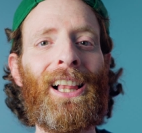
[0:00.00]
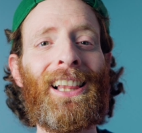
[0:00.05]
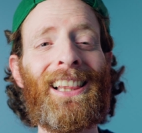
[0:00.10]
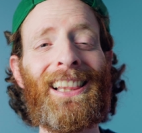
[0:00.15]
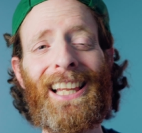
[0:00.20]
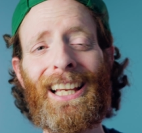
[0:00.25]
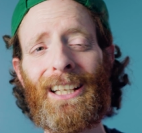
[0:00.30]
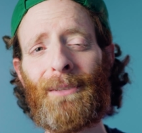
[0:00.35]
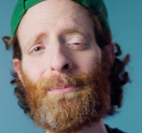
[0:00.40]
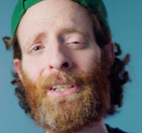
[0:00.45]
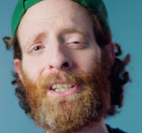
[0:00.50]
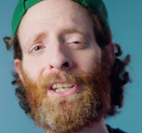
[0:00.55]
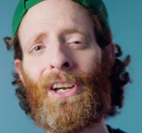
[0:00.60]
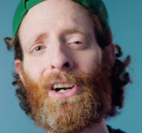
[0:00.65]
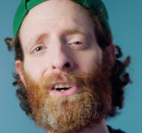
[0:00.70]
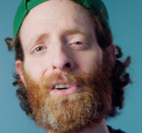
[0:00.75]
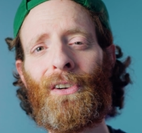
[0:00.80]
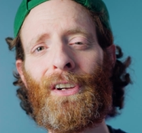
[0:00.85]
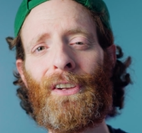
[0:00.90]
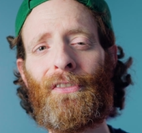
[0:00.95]
Let me
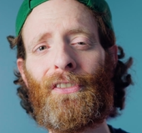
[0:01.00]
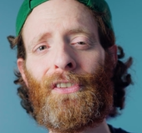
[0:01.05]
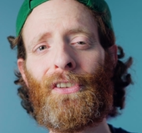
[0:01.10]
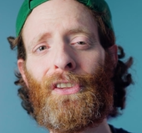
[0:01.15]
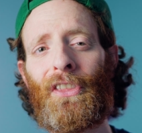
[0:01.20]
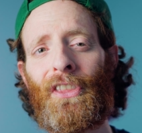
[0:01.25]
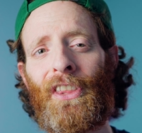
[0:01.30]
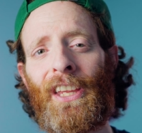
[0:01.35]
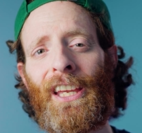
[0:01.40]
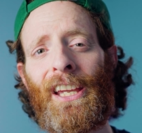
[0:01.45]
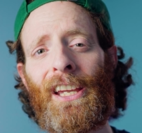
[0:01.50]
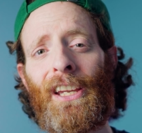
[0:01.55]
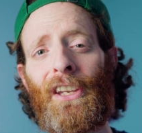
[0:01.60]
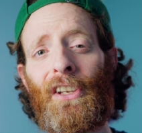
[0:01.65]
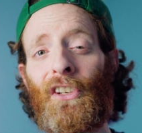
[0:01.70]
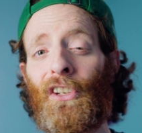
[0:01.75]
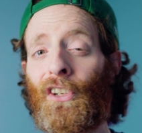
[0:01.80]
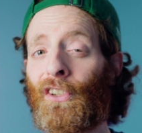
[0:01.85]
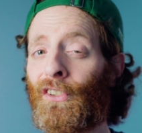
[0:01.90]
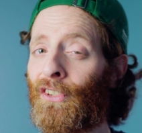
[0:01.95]
know if you
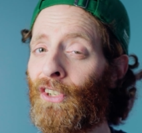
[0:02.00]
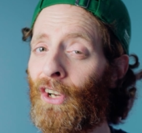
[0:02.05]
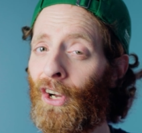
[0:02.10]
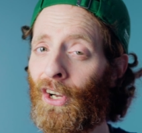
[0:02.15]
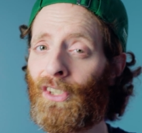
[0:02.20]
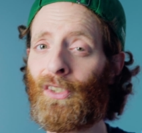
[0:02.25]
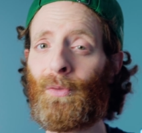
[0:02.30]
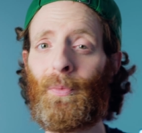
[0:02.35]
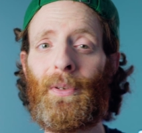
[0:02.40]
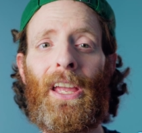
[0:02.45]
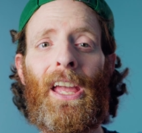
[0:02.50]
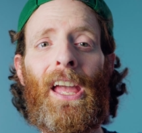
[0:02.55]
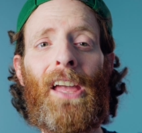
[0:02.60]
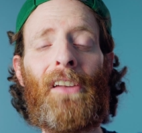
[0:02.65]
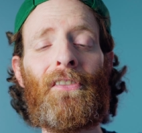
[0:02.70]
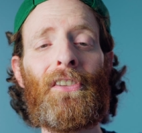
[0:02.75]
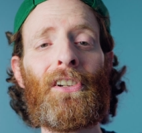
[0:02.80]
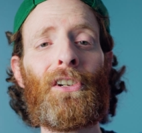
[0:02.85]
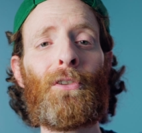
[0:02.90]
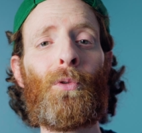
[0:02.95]
think your dog's
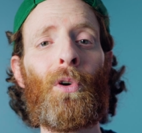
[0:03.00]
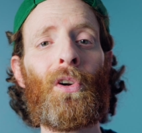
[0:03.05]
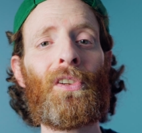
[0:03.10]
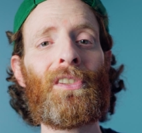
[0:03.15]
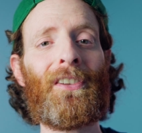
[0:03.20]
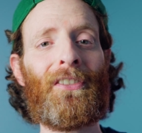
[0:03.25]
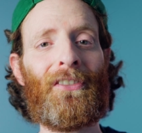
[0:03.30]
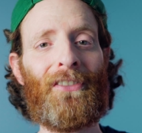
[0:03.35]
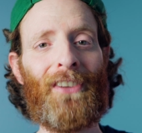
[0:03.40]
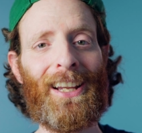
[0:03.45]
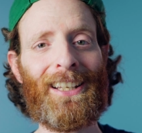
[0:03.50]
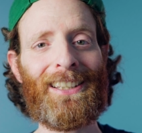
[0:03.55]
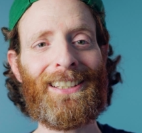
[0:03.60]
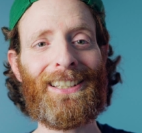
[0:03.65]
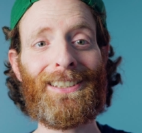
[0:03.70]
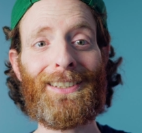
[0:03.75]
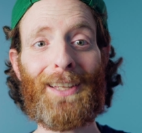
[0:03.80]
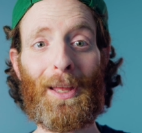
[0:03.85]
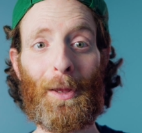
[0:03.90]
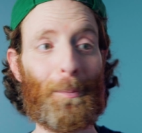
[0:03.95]
behavior was
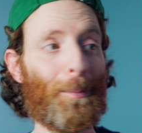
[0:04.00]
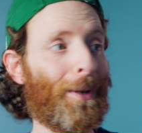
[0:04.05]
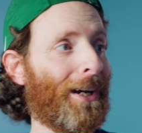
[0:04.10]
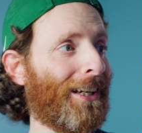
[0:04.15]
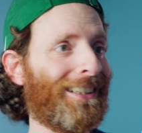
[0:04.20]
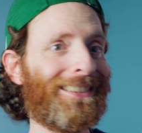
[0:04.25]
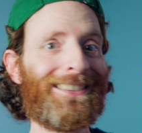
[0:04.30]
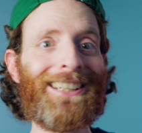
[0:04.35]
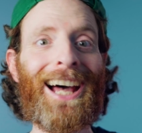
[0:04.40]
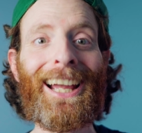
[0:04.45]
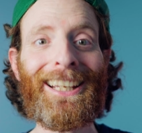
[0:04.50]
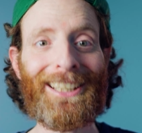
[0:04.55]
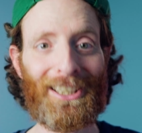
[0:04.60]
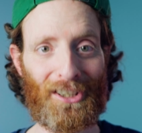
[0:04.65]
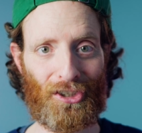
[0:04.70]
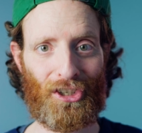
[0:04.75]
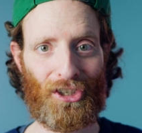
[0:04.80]
affected by a diet